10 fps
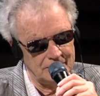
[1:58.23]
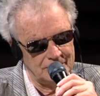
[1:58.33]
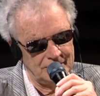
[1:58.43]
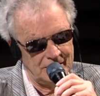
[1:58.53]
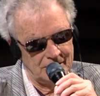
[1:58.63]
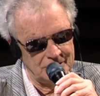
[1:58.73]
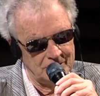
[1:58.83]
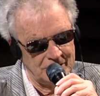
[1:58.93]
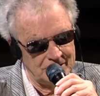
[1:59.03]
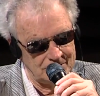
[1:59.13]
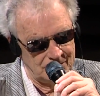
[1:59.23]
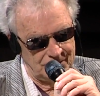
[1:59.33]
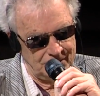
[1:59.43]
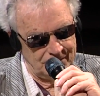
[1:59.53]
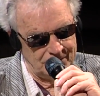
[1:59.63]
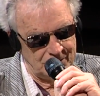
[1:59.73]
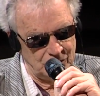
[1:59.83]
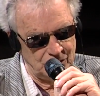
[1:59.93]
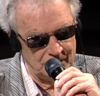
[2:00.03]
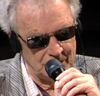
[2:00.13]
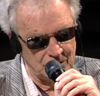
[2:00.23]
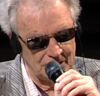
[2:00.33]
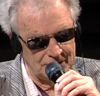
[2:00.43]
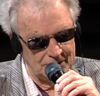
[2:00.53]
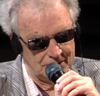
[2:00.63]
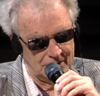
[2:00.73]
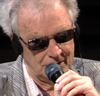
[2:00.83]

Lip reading: set out to make the movie was